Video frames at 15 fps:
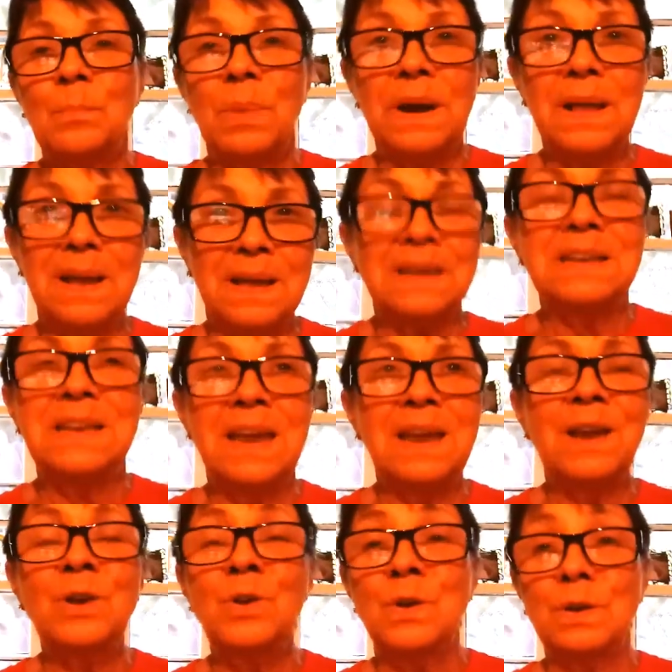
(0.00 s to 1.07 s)
But it
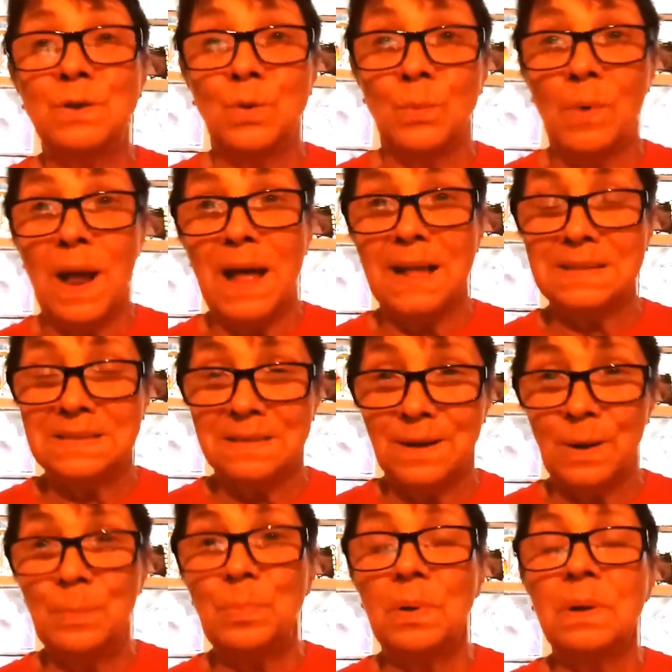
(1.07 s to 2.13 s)
continued to rise
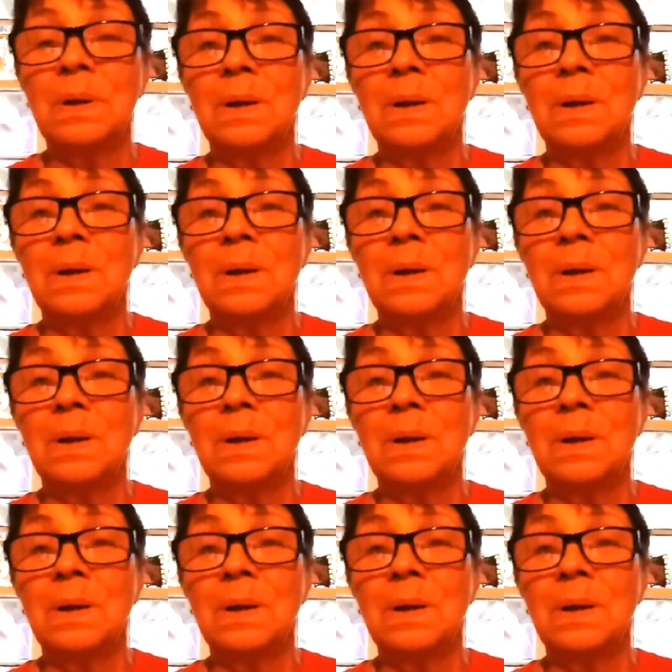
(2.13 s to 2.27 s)
up